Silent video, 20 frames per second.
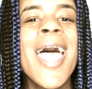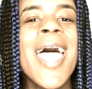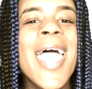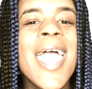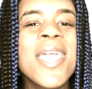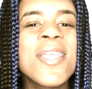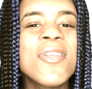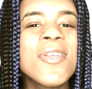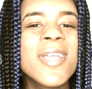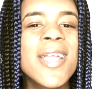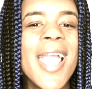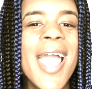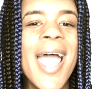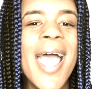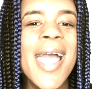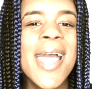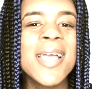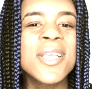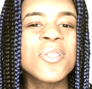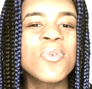Hey you
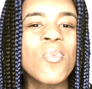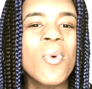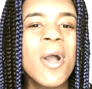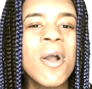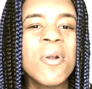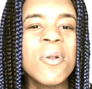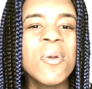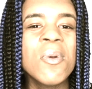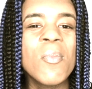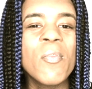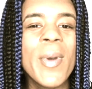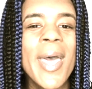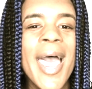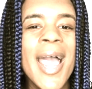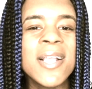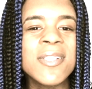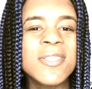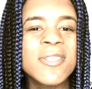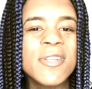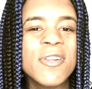guys, welcome
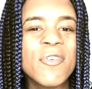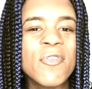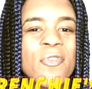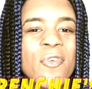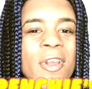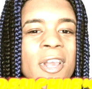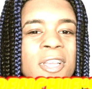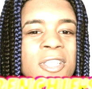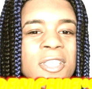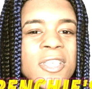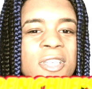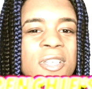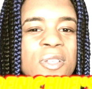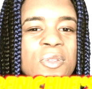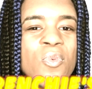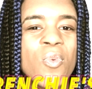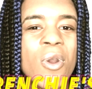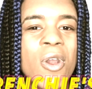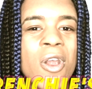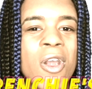back to the
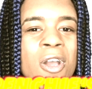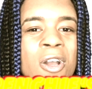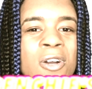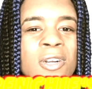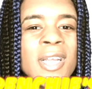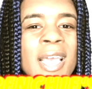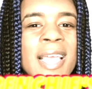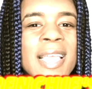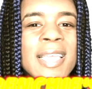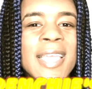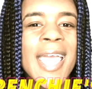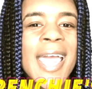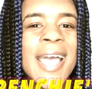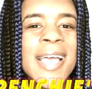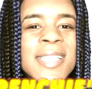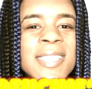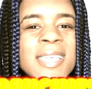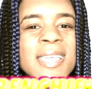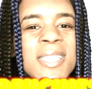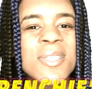Frenchie's World.
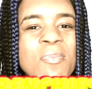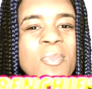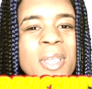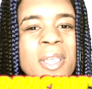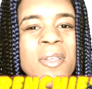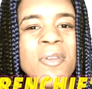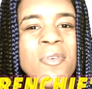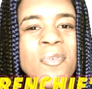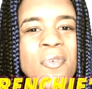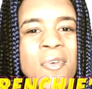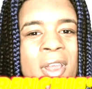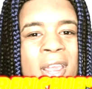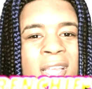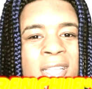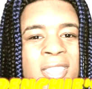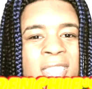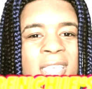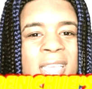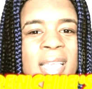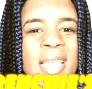Yes, it's me,
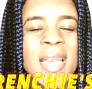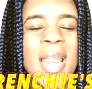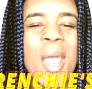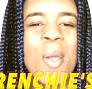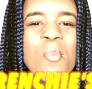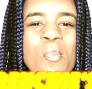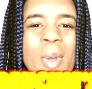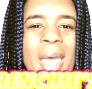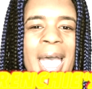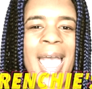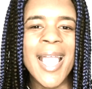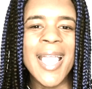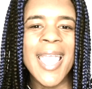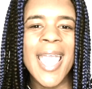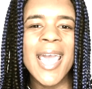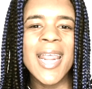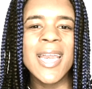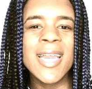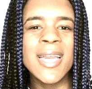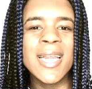Frenchie, and I'm back
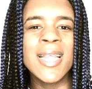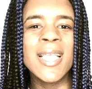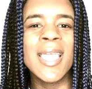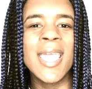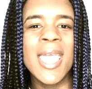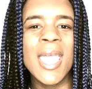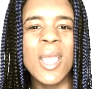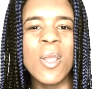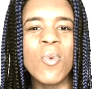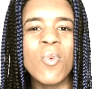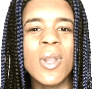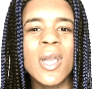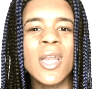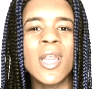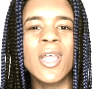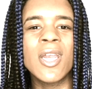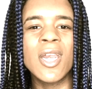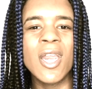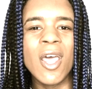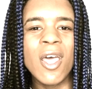at it again with
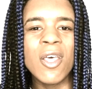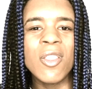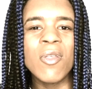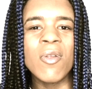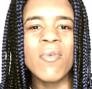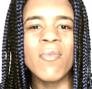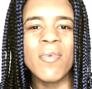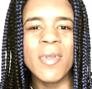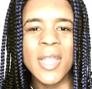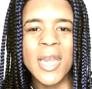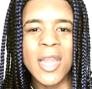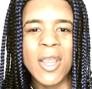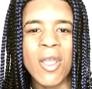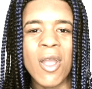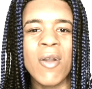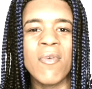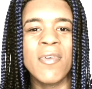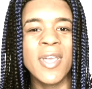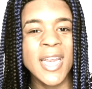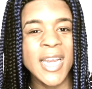another
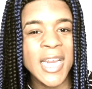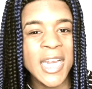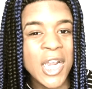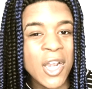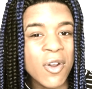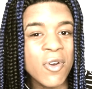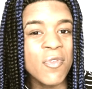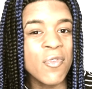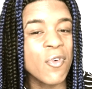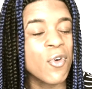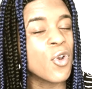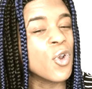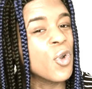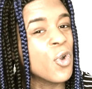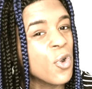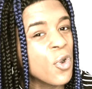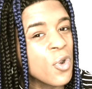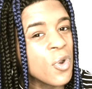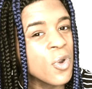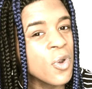video. A video for
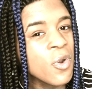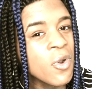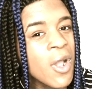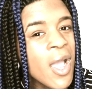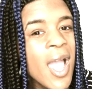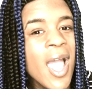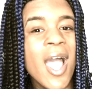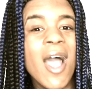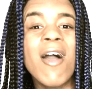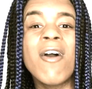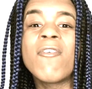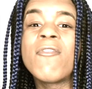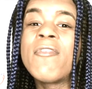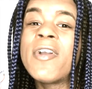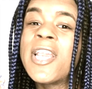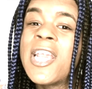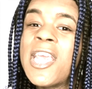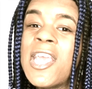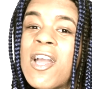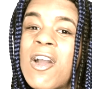who? A
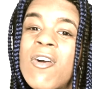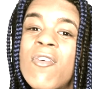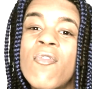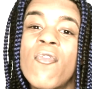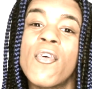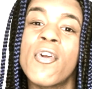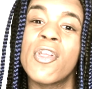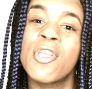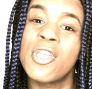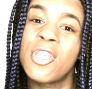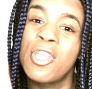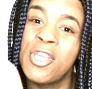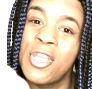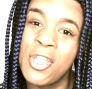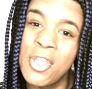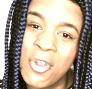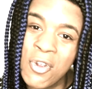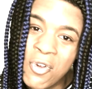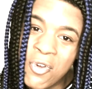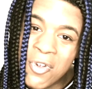video for
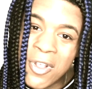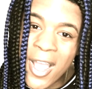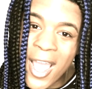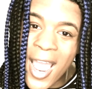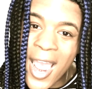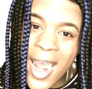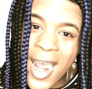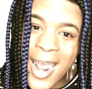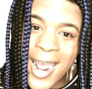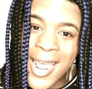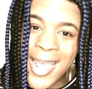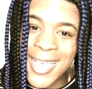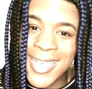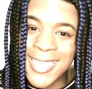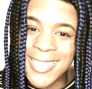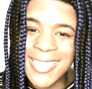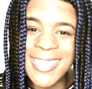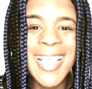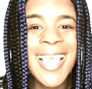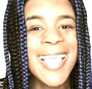you
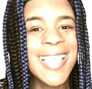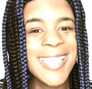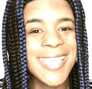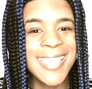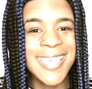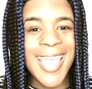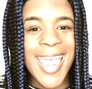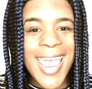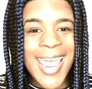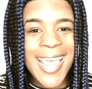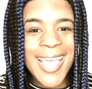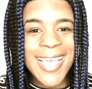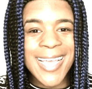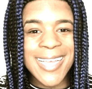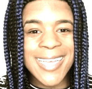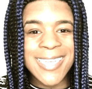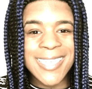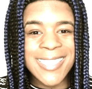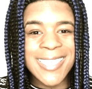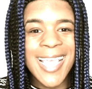guys.
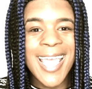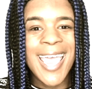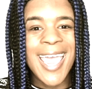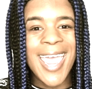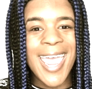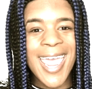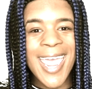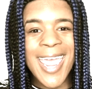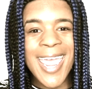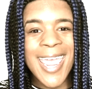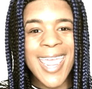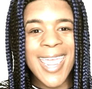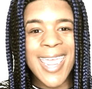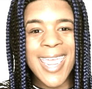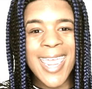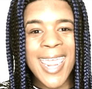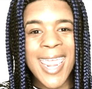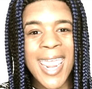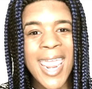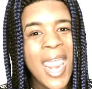Yes,
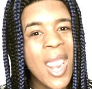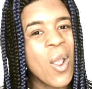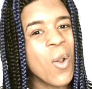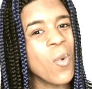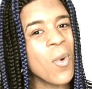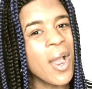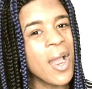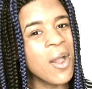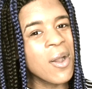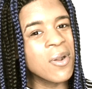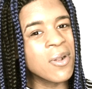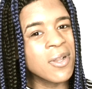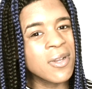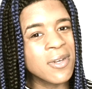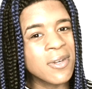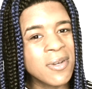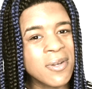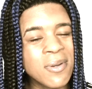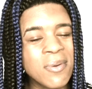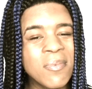hey,
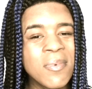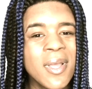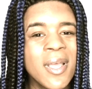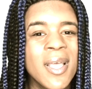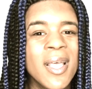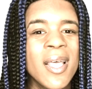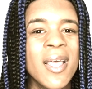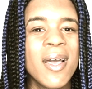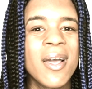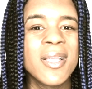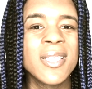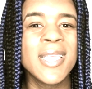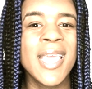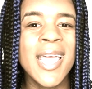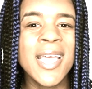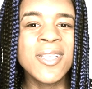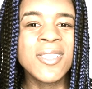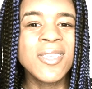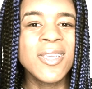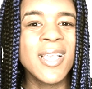welcome.
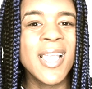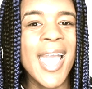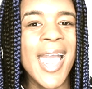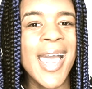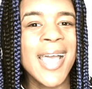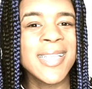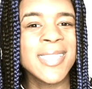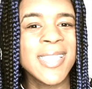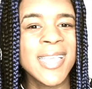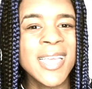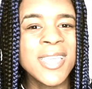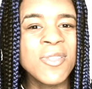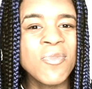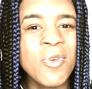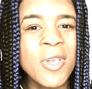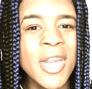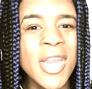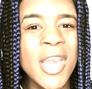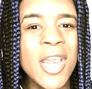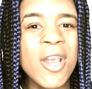Yes, you guys, this
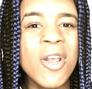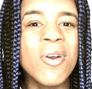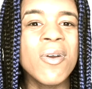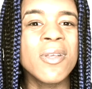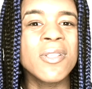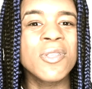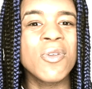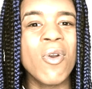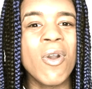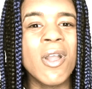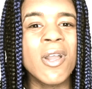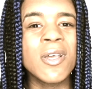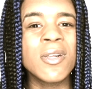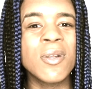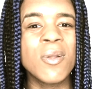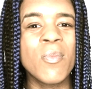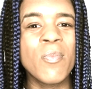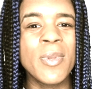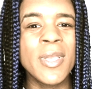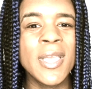video is
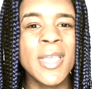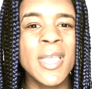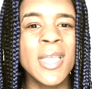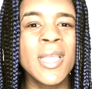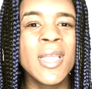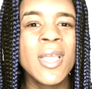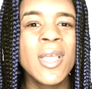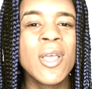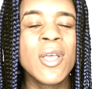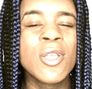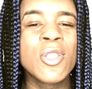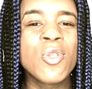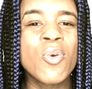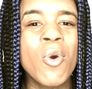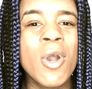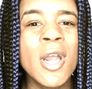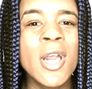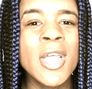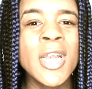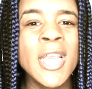going to be
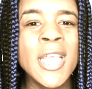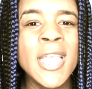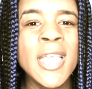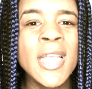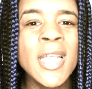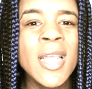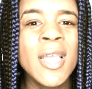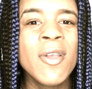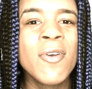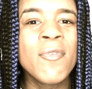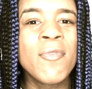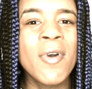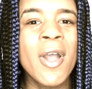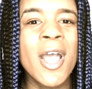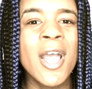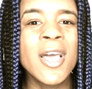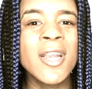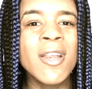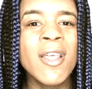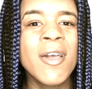twenty
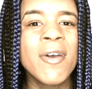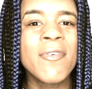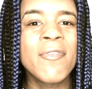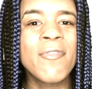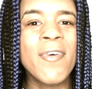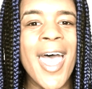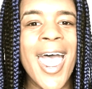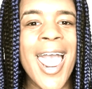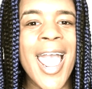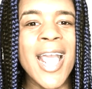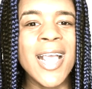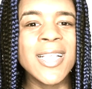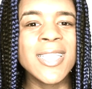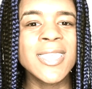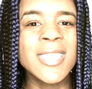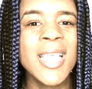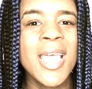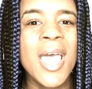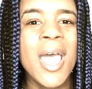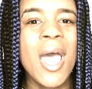fun
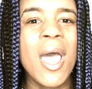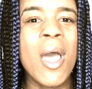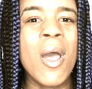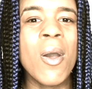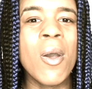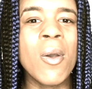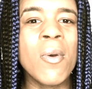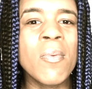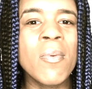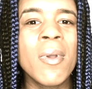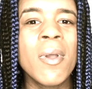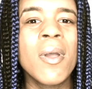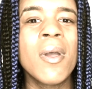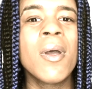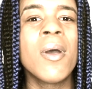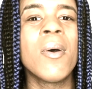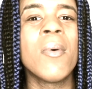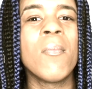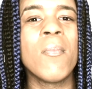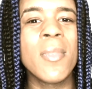facts
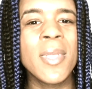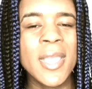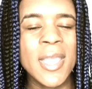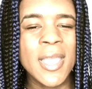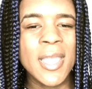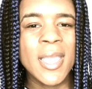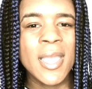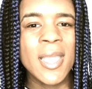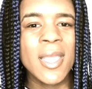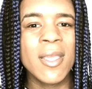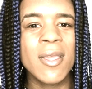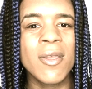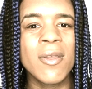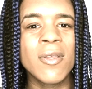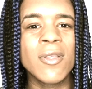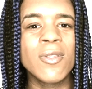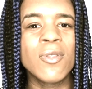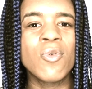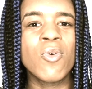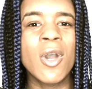of me.
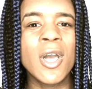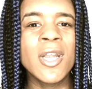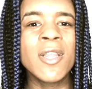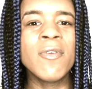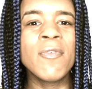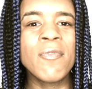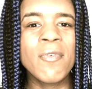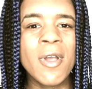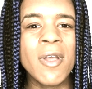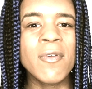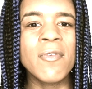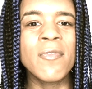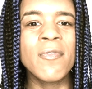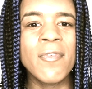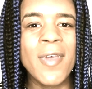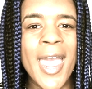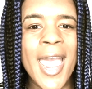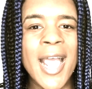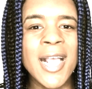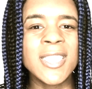twenty
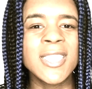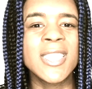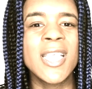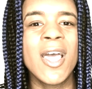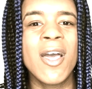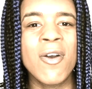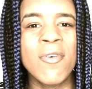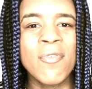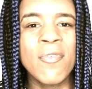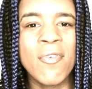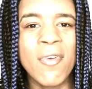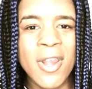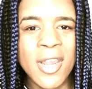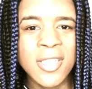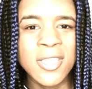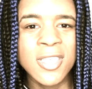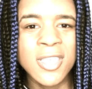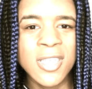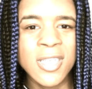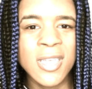fun facts of
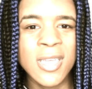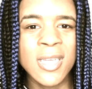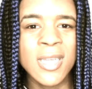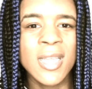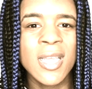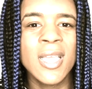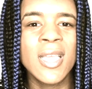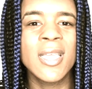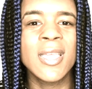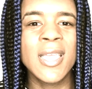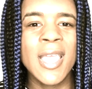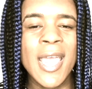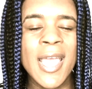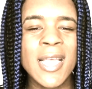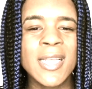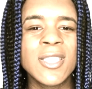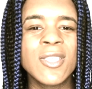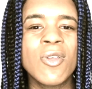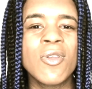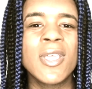Frenchie.
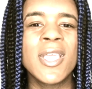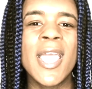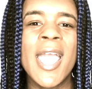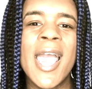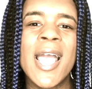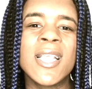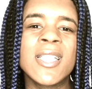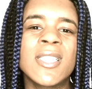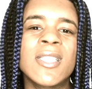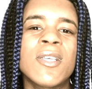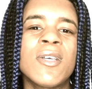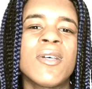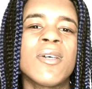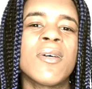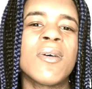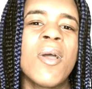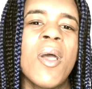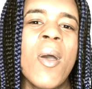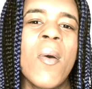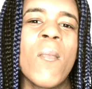Yeah, so you guys
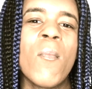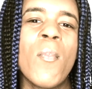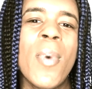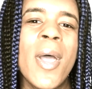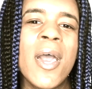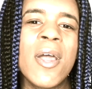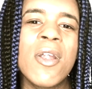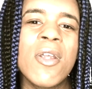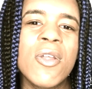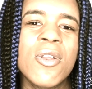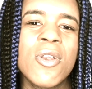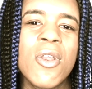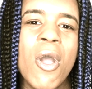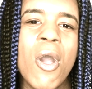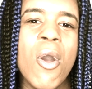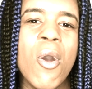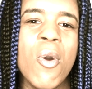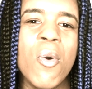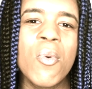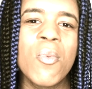could better
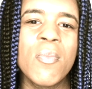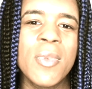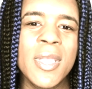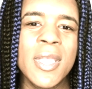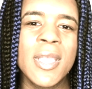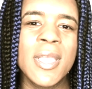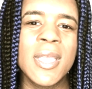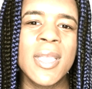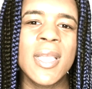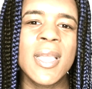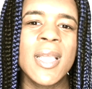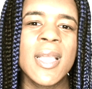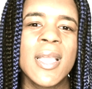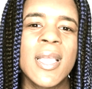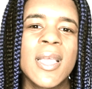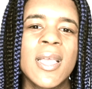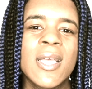know me.